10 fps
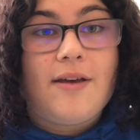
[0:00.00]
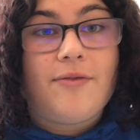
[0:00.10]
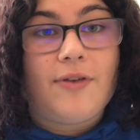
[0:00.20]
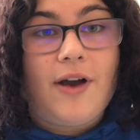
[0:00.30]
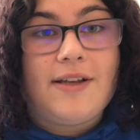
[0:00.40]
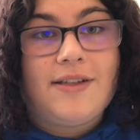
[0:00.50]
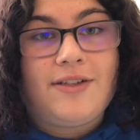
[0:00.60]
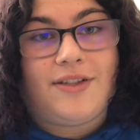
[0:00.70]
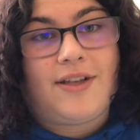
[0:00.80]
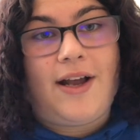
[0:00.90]
For us, it's
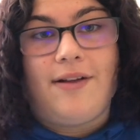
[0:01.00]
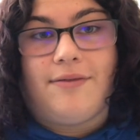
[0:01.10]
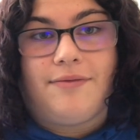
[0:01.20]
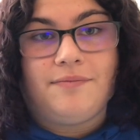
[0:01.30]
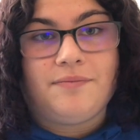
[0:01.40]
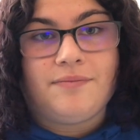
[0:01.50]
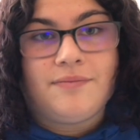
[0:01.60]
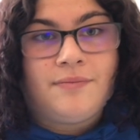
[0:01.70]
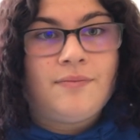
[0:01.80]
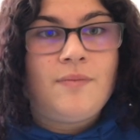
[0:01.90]
just kind of
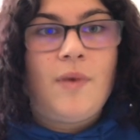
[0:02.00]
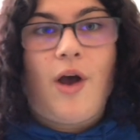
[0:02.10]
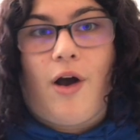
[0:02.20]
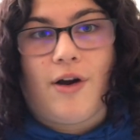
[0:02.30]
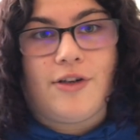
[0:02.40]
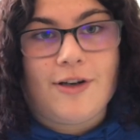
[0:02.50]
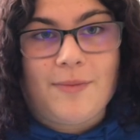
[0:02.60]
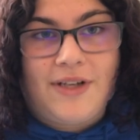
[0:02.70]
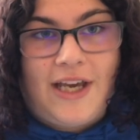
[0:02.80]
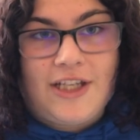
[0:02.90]
our
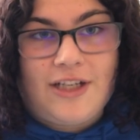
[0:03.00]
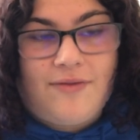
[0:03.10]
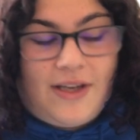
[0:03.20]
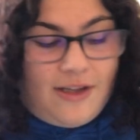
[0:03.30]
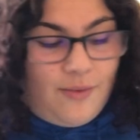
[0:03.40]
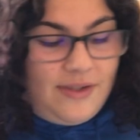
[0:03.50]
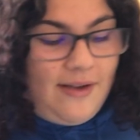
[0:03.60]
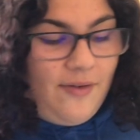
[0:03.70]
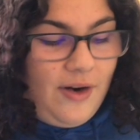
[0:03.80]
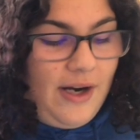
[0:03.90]
interpretation of it. There was
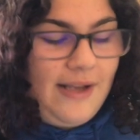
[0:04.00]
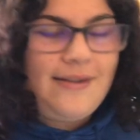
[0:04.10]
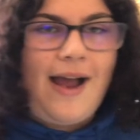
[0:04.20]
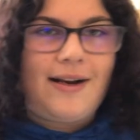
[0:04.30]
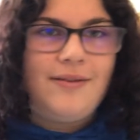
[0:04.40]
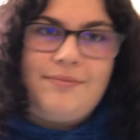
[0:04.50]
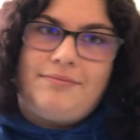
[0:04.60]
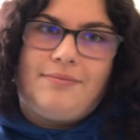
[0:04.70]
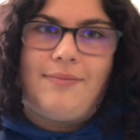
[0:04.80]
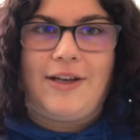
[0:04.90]
never an exact
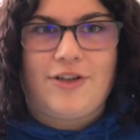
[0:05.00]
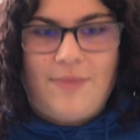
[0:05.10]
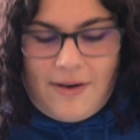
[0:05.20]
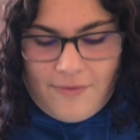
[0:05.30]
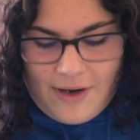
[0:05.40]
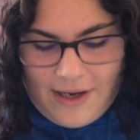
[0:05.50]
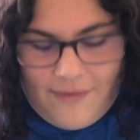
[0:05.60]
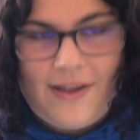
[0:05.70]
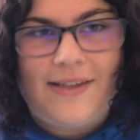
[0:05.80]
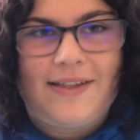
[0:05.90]
measurement for any
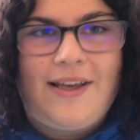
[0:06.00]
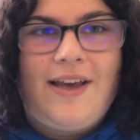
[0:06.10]
of this